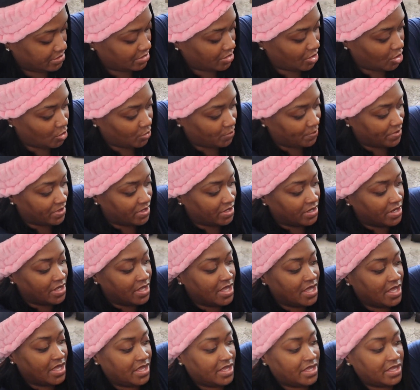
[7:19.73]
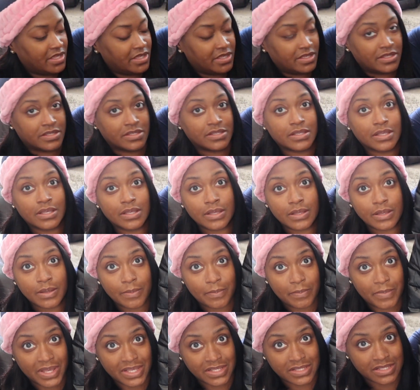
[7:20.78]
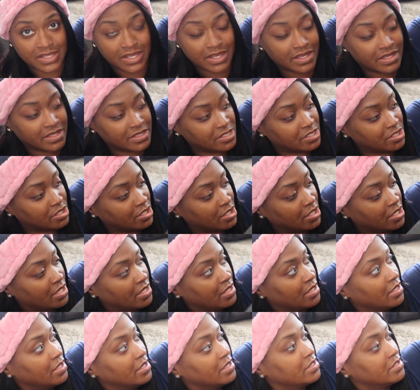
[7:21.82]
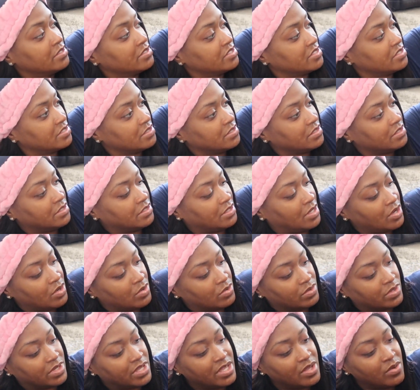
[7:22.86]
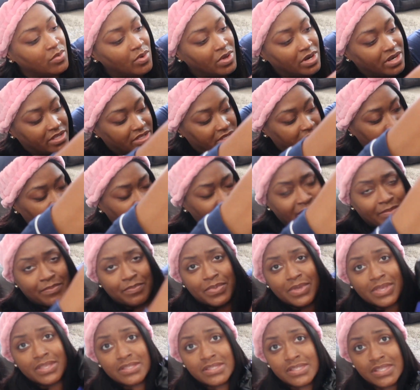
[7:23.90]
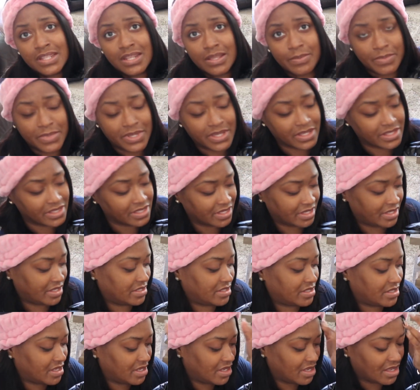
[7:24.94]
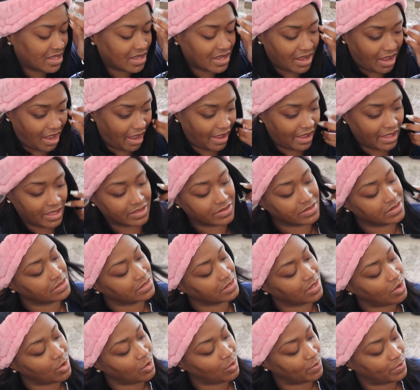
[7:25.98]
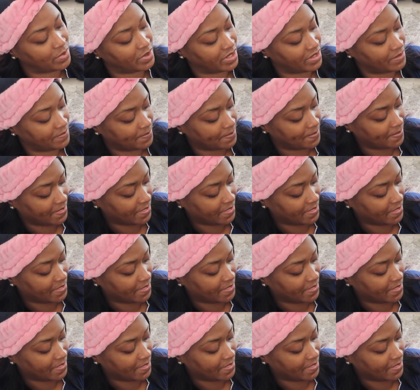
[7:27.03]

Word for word: to open is my son's coat. He wanted this. He's been sending me a link to get this coat, but